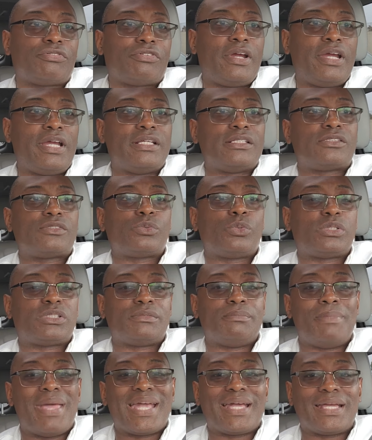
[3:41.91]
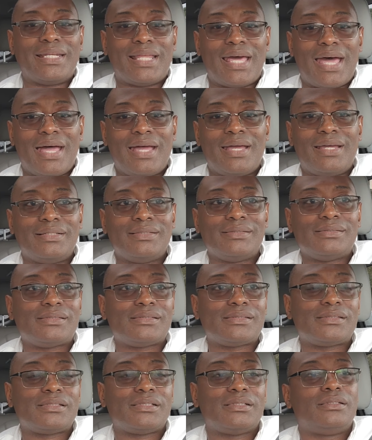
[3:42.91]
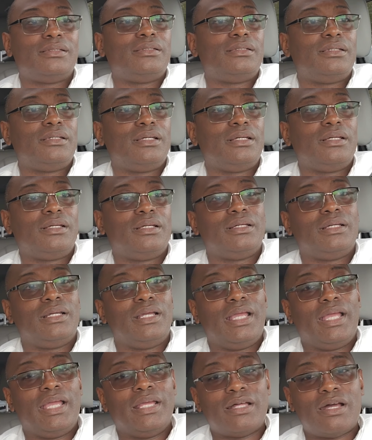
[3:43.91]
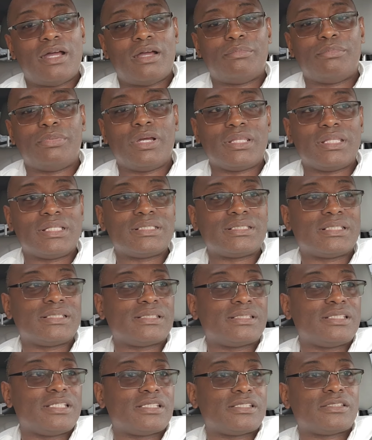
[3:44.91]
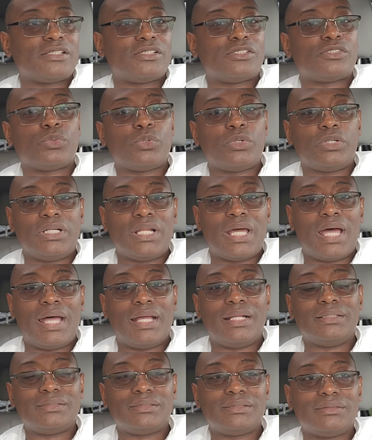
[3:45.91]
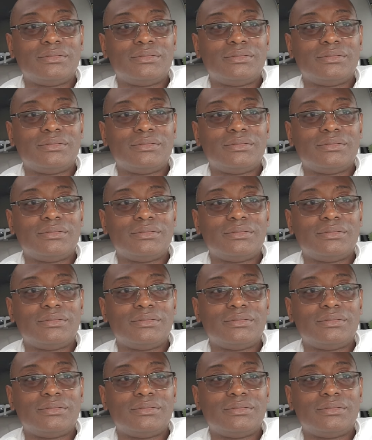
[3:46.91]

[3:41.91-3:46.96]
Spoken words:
France was mechanized and our brothers and sisters were not.